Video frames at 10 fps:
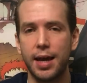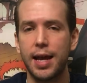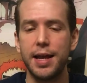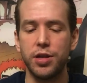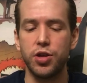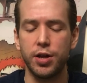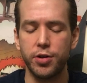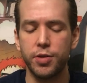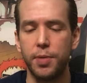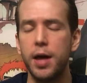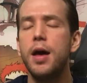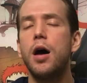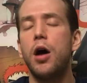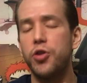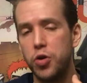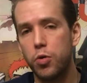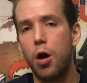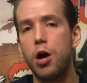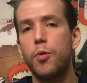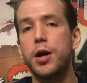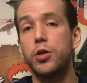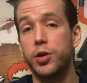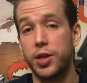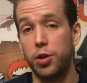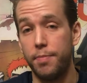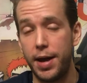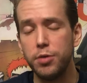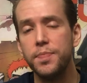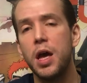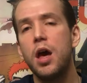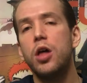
It kind of jitters, but on the newer hardware it looks a little better.